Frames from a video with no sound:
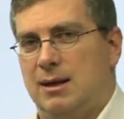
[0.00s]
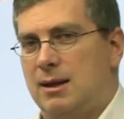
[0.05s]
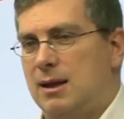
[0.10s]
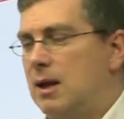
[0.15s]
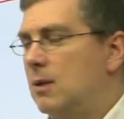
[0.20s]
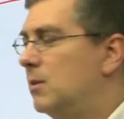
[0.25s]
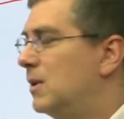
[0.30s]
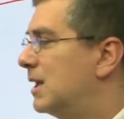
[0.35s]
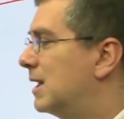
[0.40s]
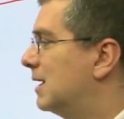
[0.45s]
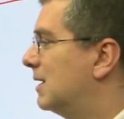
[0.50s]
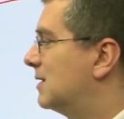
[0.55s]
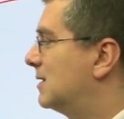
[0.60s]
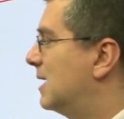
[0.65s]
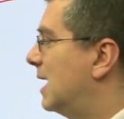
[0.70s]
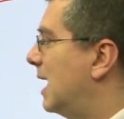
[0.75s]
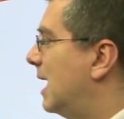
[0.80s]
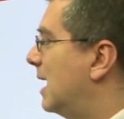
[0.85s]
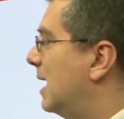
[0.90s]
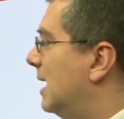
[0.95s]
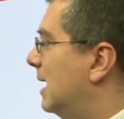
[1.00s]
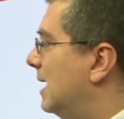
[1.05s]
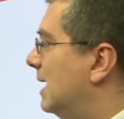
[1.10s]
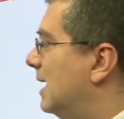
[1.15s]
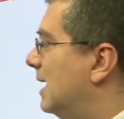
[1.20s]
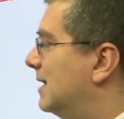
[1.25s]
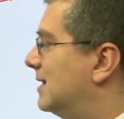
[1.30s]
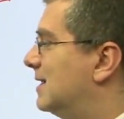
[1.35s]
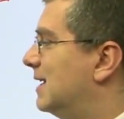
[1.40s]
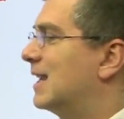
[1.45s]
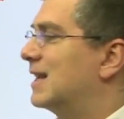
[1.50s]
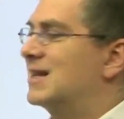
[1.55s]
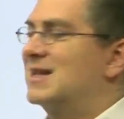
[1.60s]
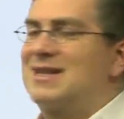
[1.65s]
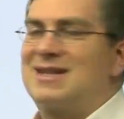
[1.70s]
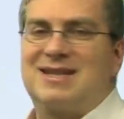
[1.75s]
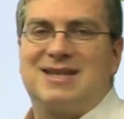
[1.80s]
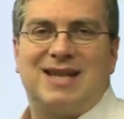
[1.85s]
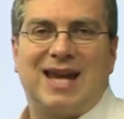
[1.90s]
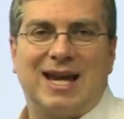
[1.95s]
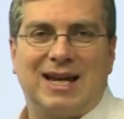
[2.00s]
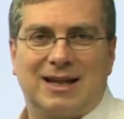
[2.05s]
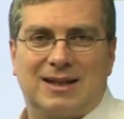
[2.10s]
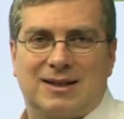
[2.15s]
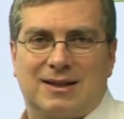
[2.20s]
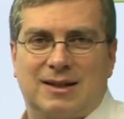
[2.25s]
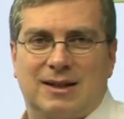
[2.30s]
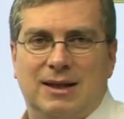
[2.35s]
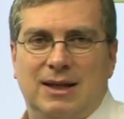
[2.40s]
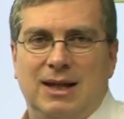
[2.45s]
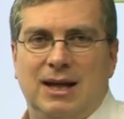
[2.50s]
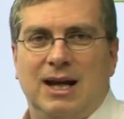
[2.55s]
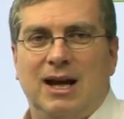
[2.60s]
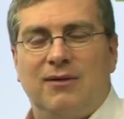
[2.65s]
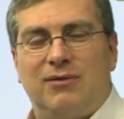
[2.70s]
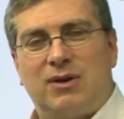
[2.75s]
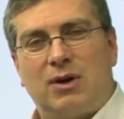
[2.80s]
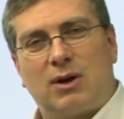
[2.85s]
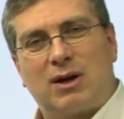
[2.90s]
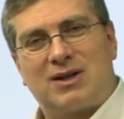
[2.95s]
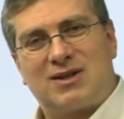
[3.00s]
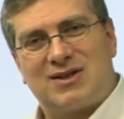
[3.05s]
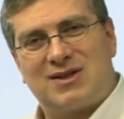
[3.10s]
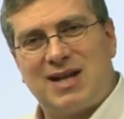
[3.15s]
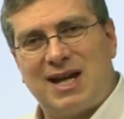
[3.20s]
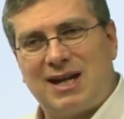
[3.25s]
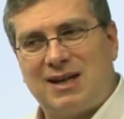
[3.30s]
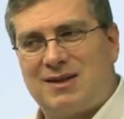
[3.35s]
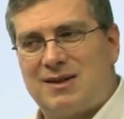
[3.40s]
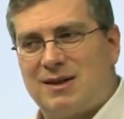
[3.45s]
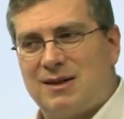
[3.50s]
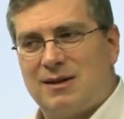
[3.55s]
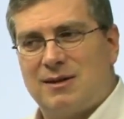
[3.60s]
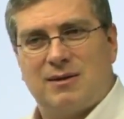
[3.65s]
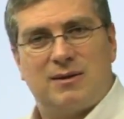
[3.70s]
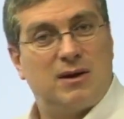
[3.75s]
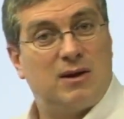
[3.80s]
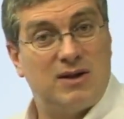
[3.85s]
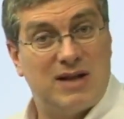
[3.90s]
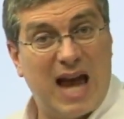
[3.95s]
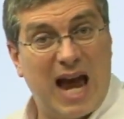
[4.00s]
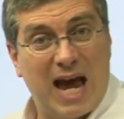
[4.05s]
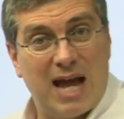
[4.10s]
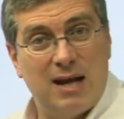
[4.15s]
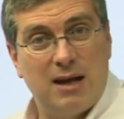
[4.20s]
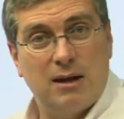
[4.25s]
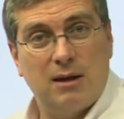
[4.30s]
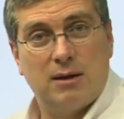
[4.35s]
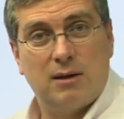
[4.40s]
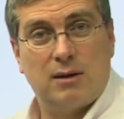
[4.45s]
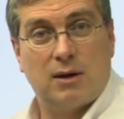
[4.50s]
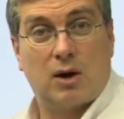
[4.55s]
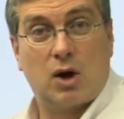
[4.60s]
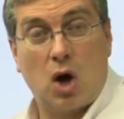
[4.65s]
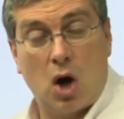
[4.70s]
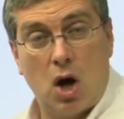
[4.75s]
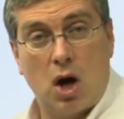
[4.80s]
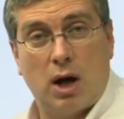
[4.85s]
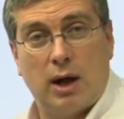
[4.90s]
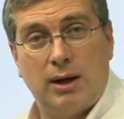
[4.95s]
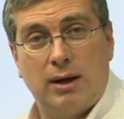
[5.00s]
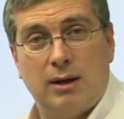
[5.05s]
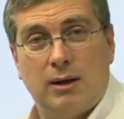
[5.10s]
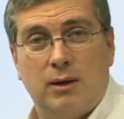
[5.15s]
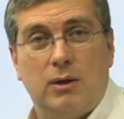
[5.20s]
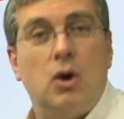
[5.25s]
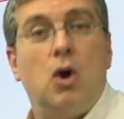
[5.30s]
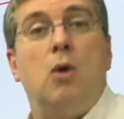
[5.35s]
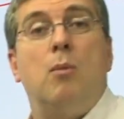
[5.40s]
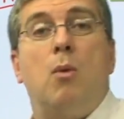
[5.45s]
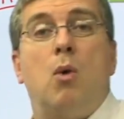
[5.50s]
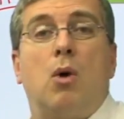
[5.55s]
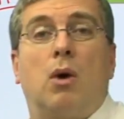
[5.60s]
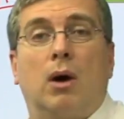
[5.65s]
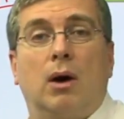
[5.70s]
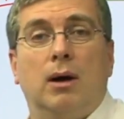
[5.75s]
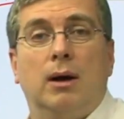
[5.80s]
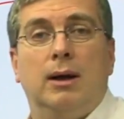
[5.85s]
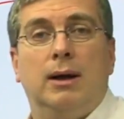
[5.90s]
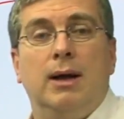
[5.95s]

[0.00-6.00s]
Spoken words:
Then we can say extinct. If they're extinct, they're dead. They're gone, no more.